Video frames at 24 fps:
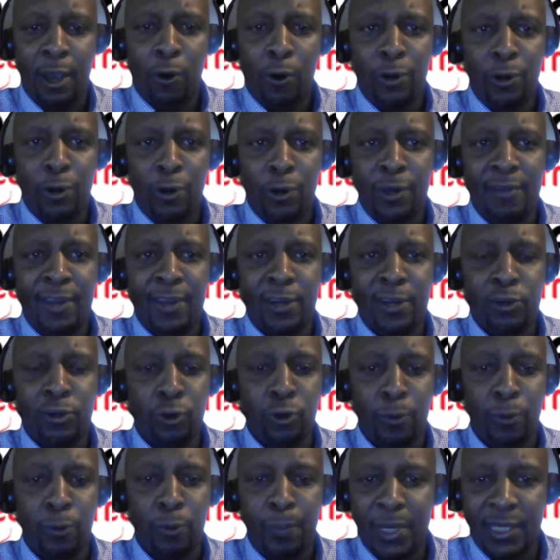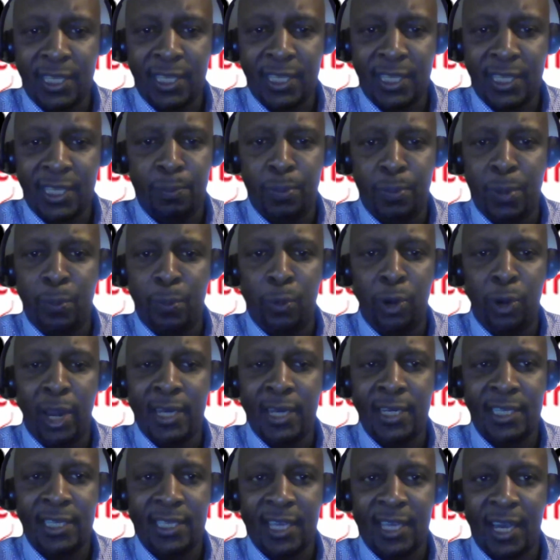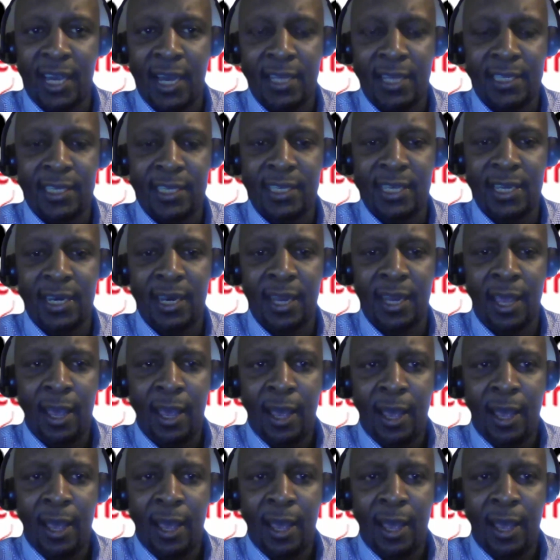or even topics that people are discussing